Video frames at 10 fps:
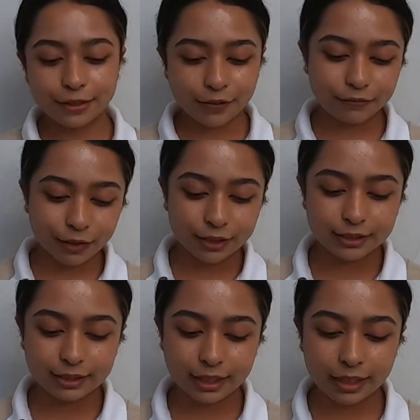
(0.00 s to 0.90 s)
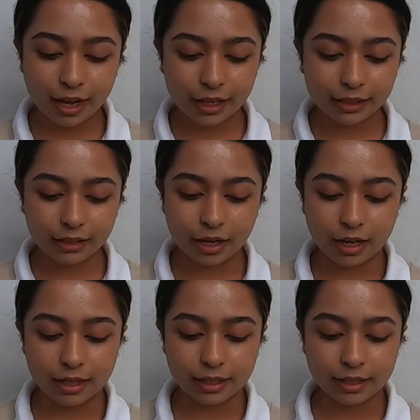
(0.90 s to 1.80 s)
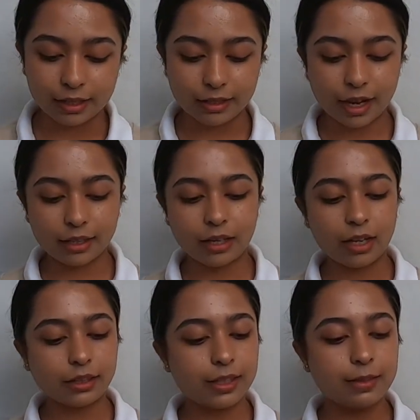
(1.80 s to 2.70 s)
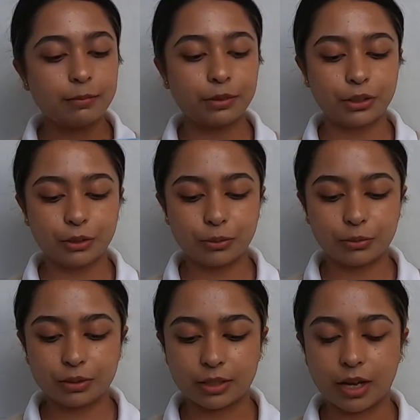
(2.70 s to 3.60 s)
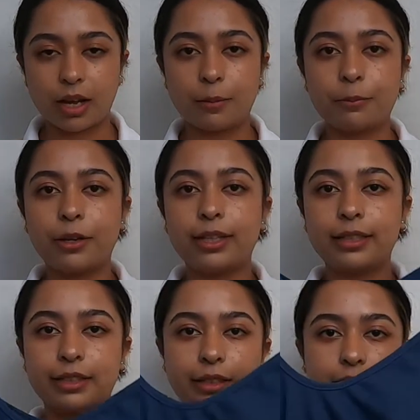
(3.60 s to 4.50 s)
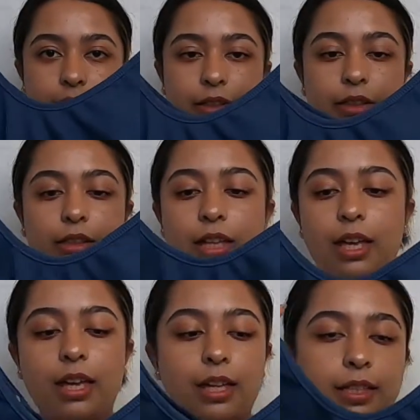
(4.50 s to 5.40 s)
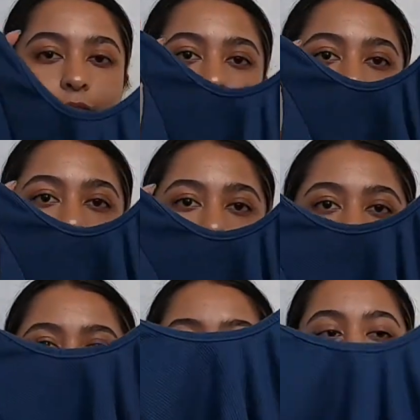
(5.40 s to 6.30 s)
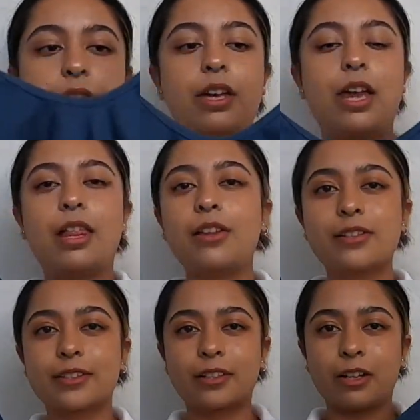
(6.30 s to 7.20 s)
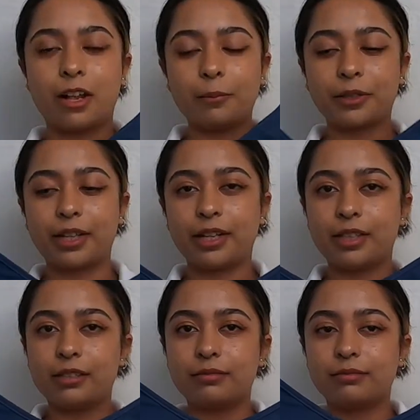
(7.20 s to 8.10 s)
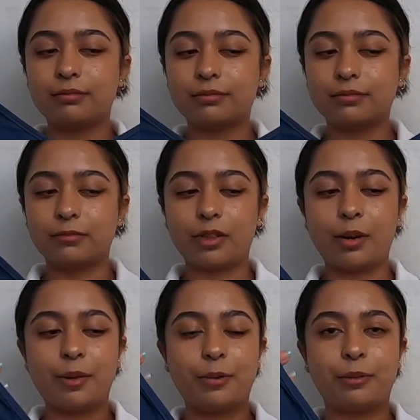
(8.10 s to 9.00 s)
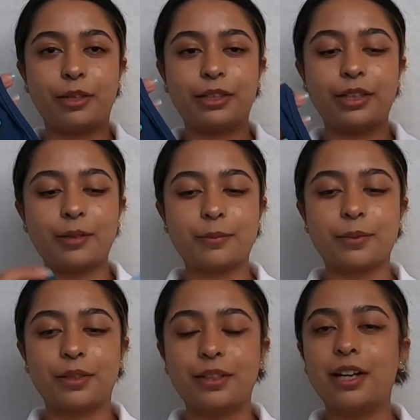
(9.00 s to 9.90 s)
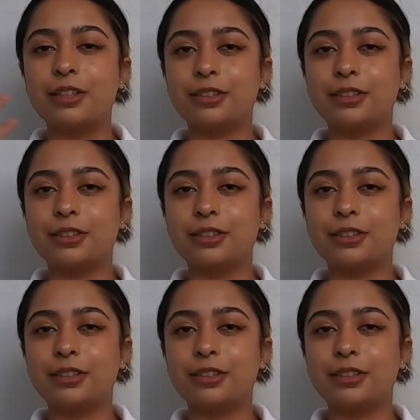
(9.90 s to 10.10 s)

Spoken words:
the first thing I got is I got this blue top right here. It's long sleeve. It looks complicated when I'm not wearing it, but